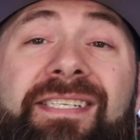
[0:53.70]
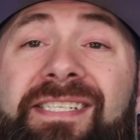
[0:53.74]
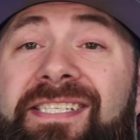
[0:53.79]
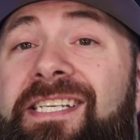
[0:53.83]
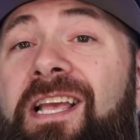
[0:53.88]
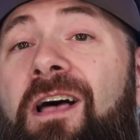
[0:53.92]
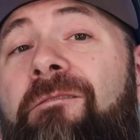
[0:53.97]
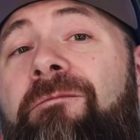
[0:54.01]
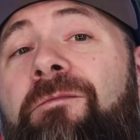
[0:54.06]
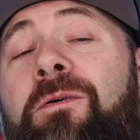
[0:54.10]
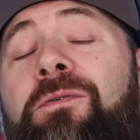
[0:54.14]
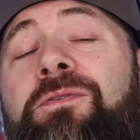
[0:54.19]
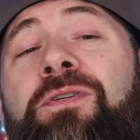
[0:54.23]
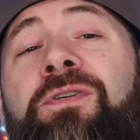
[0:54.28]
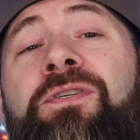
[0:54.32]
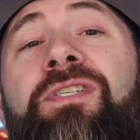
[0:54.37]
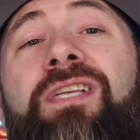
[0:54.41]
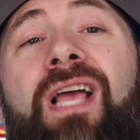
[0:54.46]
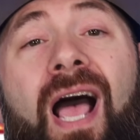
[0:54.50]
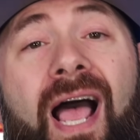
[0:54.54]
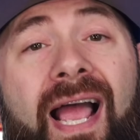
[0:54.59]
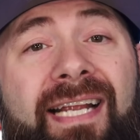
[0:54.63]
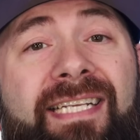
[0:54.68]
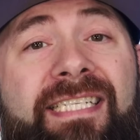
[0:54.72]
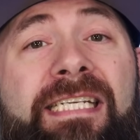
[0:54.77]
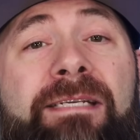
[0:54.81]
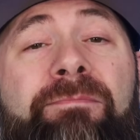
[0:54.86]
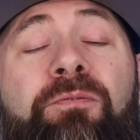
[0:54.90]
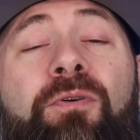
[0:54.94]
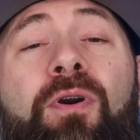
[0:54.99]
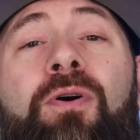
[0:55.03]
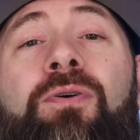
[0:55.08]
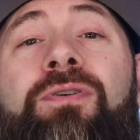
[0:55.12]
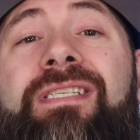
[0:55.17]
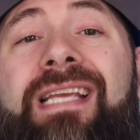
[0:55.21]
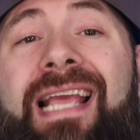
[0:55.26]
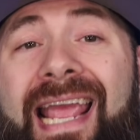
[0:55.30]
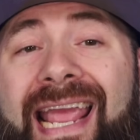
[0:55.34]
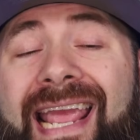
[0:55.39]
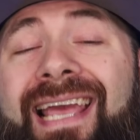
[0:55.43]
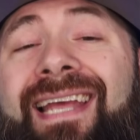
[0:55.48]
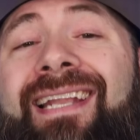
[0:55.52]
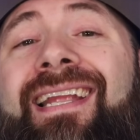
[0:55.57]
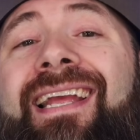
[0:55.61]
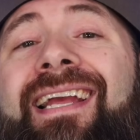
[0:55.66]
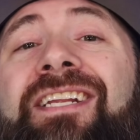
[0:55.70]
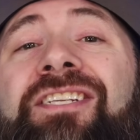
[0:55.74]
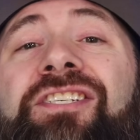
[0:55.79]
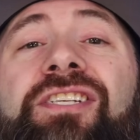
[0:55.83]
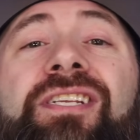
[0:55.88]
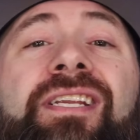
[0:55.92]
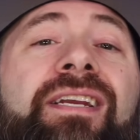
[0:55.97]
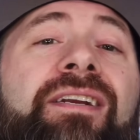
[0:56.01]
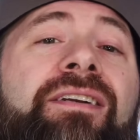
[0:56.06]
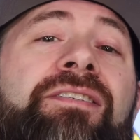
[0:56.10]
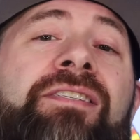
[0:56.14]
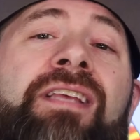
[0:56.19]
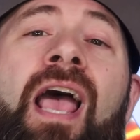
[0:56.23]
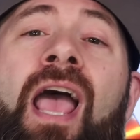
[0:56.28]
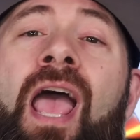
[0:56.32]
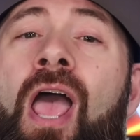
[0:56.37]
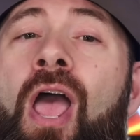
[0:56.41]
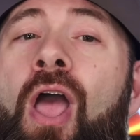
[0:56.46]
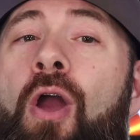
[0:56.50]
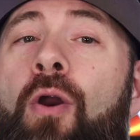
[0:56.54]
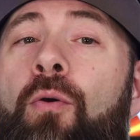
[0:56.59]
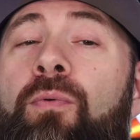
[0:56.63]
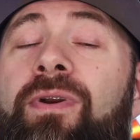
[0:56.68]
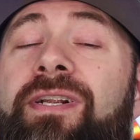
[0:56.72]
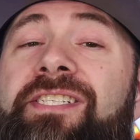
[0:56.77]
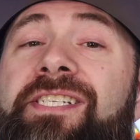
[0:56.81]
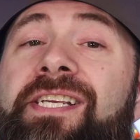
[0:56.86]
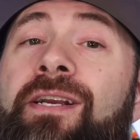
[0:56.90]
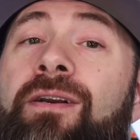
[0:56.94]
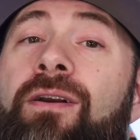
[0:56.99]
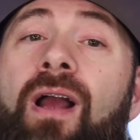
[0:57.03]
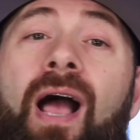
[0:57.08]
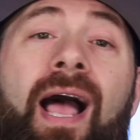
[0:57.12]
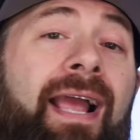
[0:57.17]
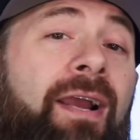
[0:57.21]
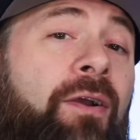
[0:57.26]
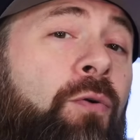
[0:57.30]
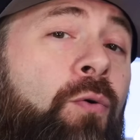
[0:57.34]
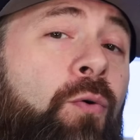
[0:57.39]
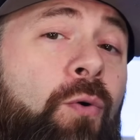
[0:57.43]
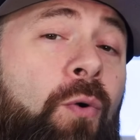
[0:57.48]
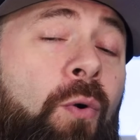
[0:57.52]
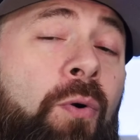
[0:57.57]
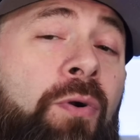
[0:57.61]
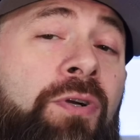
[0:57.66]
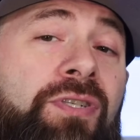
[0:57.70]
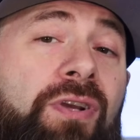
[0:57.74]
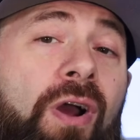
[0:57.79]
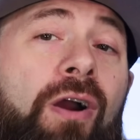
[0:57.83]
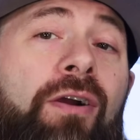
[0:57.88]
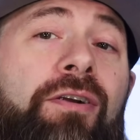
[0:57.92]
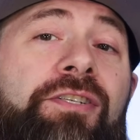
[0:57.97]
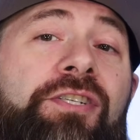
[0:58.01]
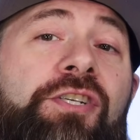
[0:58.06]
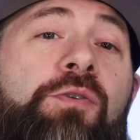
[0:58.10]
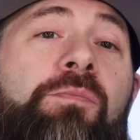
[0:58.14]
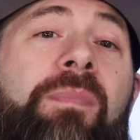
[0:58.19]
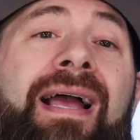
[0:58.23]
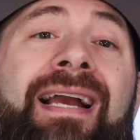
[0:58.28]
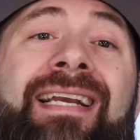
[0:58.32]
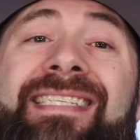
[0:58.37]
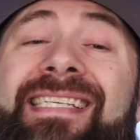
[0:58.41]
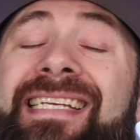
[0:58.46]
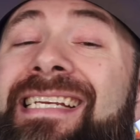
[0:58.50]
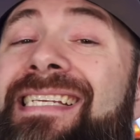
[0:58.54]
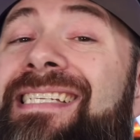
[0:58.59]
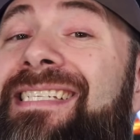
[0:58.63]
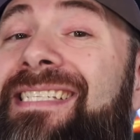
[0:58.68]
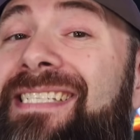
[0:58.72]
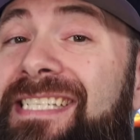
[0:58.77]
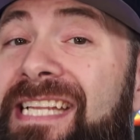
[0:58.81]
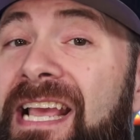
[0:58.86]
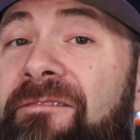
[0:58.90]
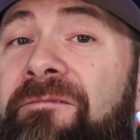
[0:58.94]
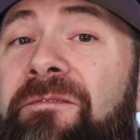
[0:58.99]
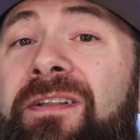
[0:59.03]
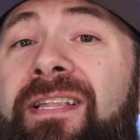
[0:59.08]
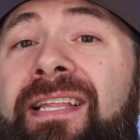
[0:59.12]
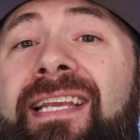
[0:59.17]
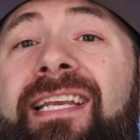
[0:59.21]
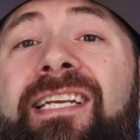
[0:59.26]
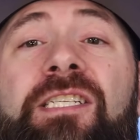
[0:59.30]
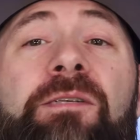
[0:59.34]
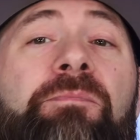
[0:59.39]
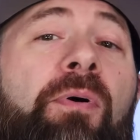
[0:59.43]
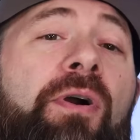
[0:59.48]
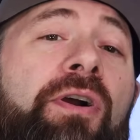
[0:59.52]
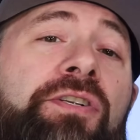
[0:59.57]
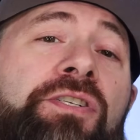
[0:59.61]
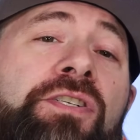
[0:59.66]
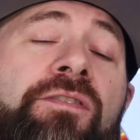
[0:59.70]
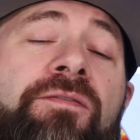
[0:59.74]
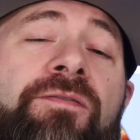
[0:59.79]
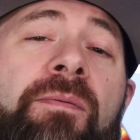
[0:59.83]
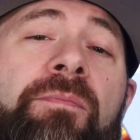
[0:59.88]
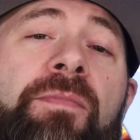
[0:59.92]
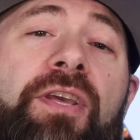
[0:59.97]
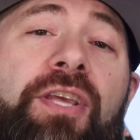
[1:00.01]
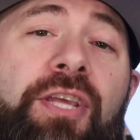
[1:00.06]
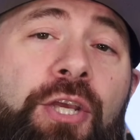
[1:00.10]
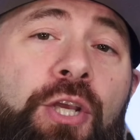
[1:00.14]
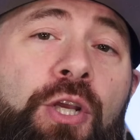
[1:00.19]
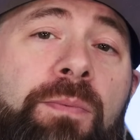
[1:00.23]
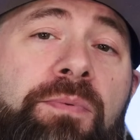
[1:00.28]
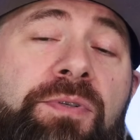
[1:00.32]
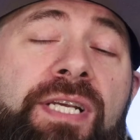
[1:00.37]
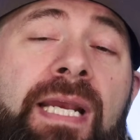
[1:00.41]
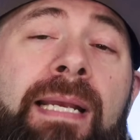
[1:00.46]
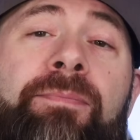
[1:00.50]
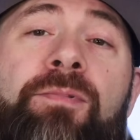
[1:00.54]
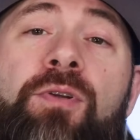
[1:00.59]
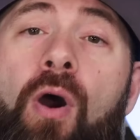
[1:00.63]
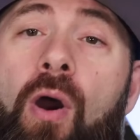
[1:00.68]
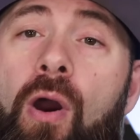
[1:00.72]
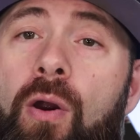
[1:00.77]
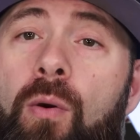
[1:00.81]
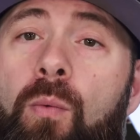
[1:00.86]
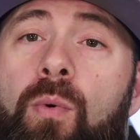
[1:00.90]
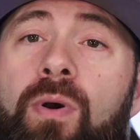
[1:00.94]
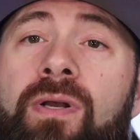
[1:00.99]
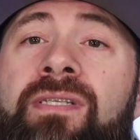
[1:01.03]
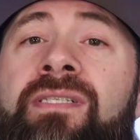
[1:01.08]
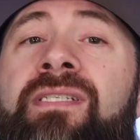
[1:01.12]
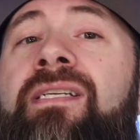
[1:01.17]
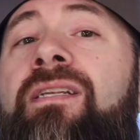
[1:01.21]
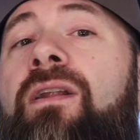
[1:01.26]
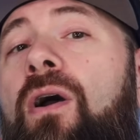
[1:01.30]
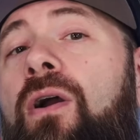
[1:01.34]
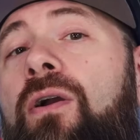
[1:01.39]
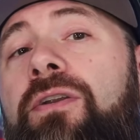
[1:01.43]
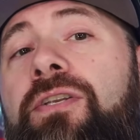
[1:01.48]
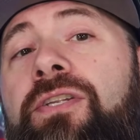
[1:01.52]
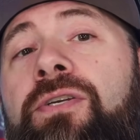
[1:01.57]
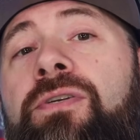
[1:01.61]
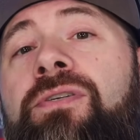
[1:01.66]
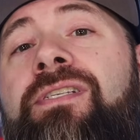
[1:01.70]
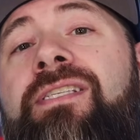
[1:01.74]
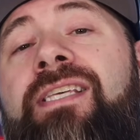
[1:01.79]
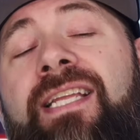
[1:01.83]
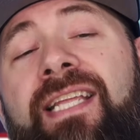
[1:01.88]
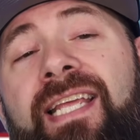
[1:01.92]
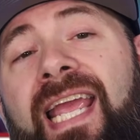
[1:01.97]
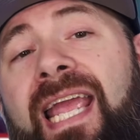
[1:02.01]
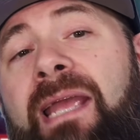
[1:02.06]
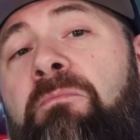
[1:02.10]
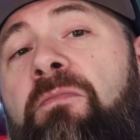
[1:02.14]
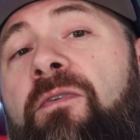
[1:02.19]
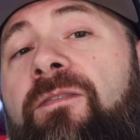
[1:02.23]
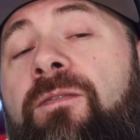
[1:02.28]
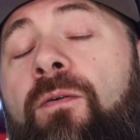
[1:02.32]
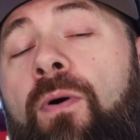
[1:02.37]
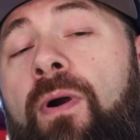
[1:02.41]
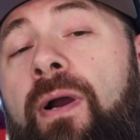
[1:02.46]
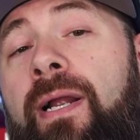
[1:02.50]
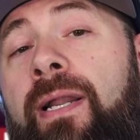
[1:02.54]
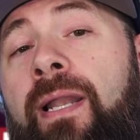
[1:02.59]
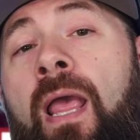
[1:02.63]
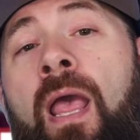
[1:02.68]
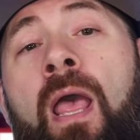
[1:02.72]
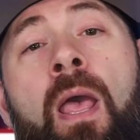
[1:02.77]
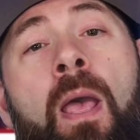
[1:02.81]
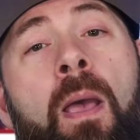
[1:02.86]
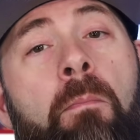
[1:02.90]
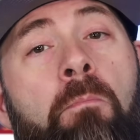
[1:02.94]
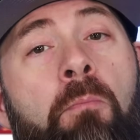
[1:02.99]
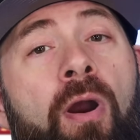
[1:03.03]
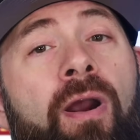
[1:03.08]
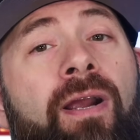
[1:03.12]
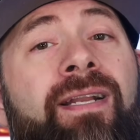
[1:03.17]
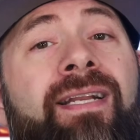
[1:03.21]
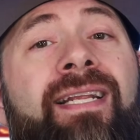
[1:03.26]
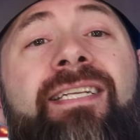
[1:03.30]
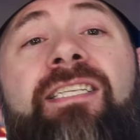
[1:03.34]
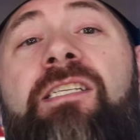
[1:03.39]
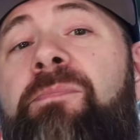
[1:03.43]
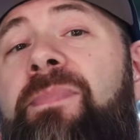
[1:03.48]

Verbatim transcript: self-hosters, I T pros, and engineers. Rich here. iKOOLCORE's R two Max is definitely a departure from the cube-shaped R ones and R twos that came before it. Marketed to